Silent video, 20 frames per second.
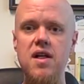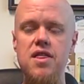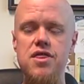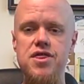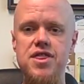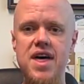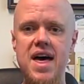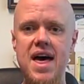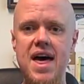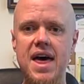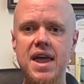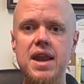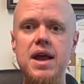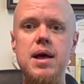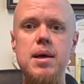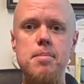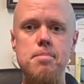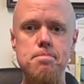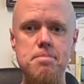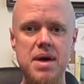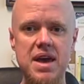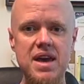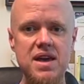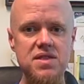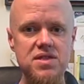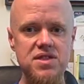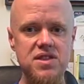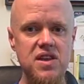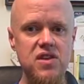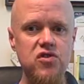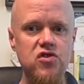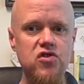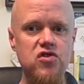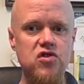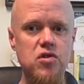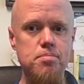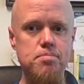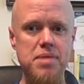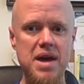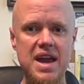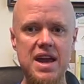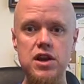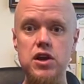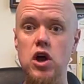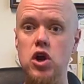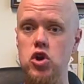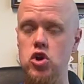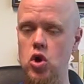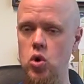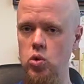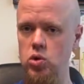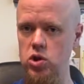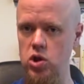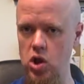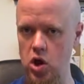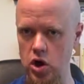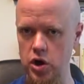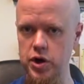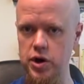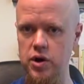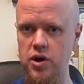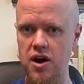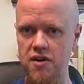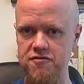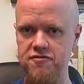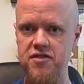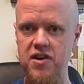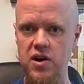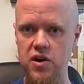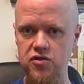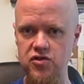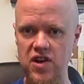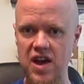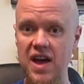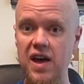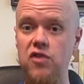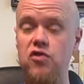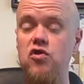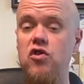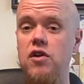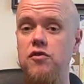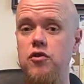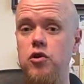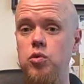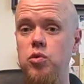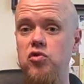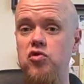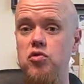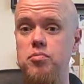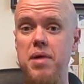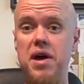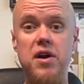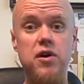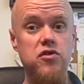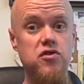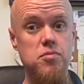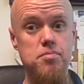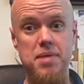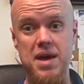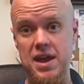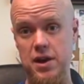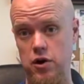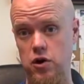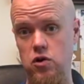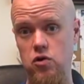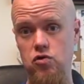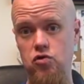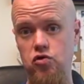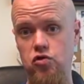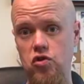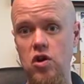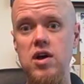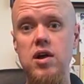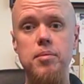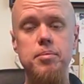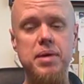that made this debate no longer a fair test of who was the better debaters,